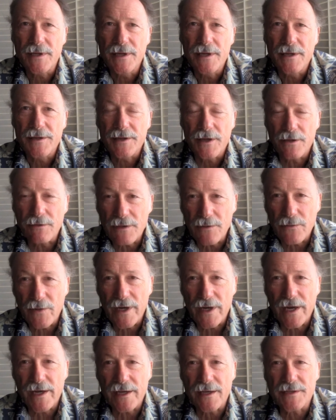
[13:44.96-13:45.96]
The only
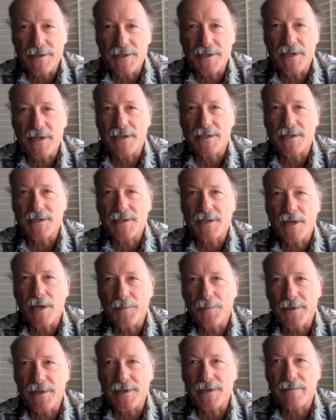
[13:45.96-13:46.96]
way I can see to
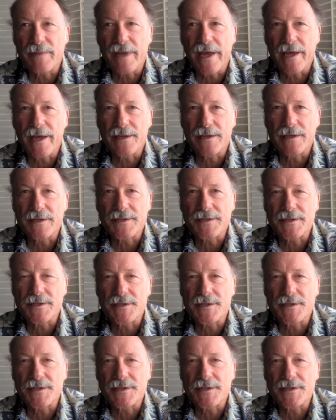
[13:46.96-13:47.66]
stop this madness